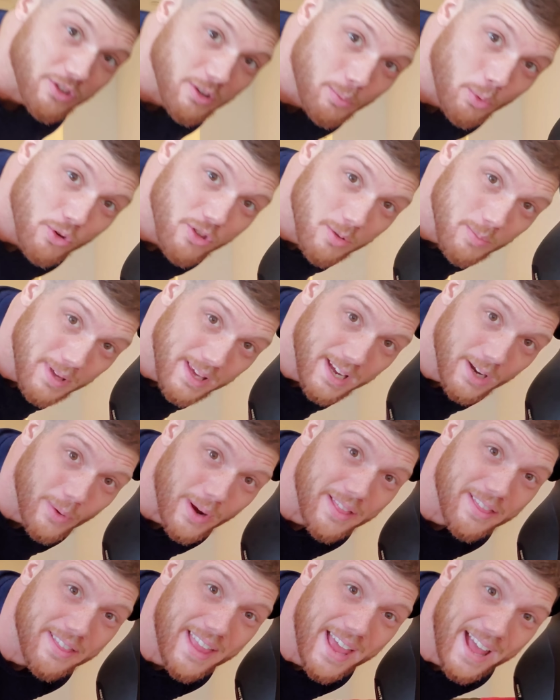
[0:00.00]
were supposed to be here
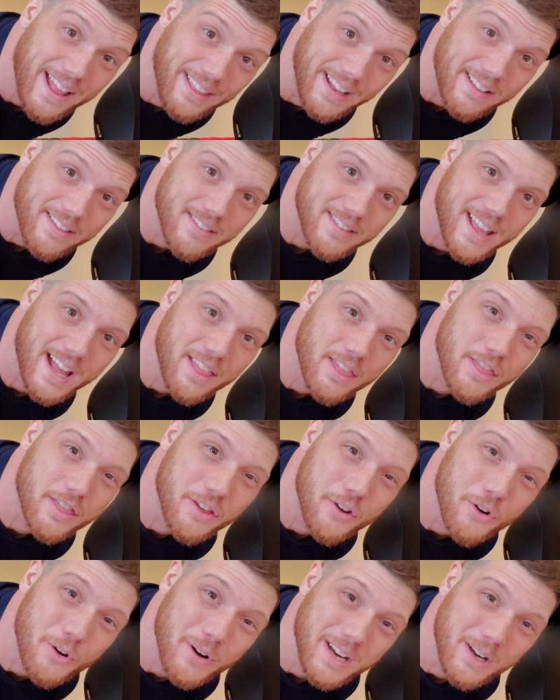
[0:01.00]
at 10. It's
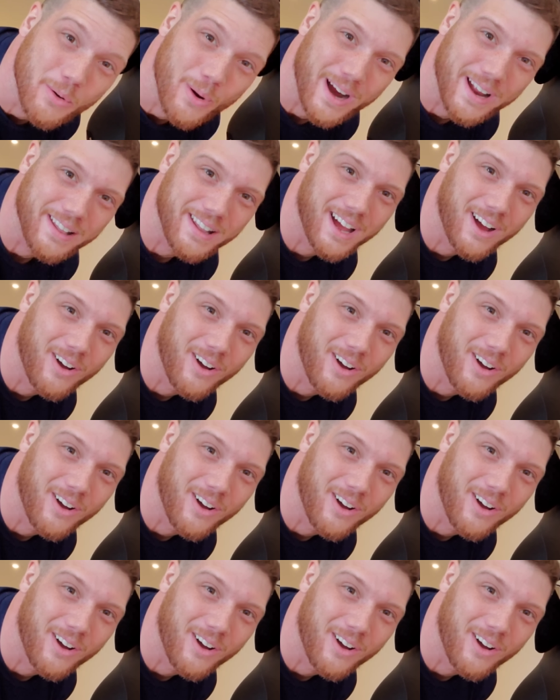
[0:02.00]
10.30 right